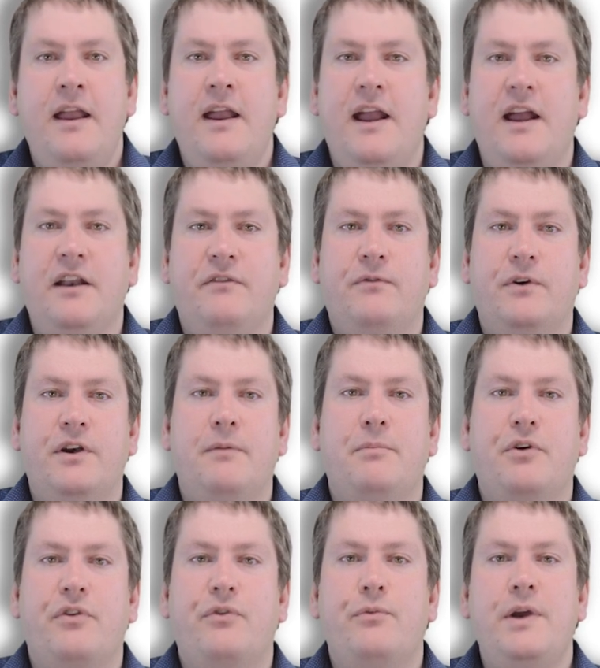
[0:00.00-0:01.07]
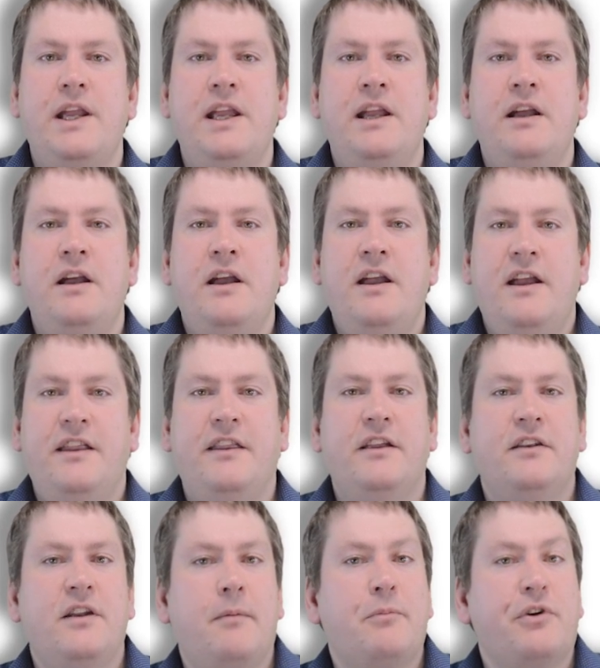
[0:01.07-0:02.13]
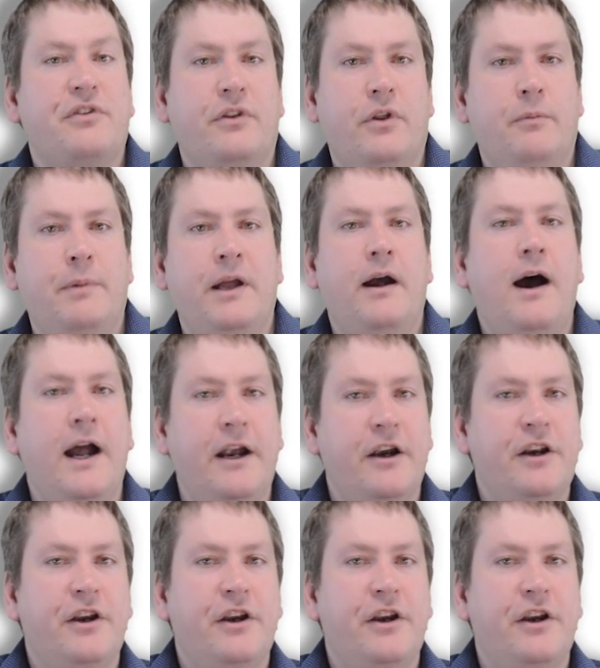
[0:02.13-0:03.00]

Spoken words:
And for number 3, the number's a little bit higher.